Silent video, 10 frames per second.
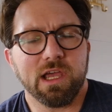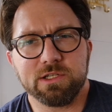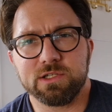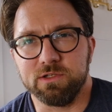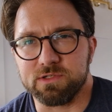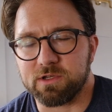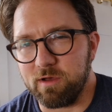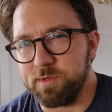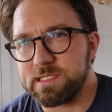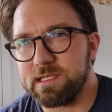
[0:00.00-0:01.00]
I just used
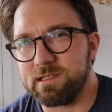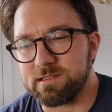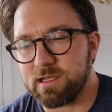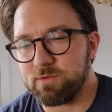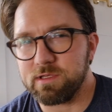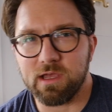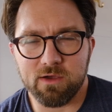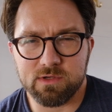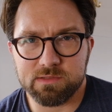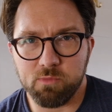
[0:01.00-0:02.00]
common sense. I
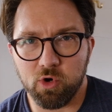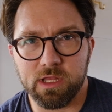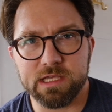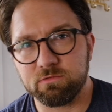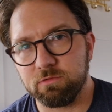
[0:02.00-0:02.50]
was more or less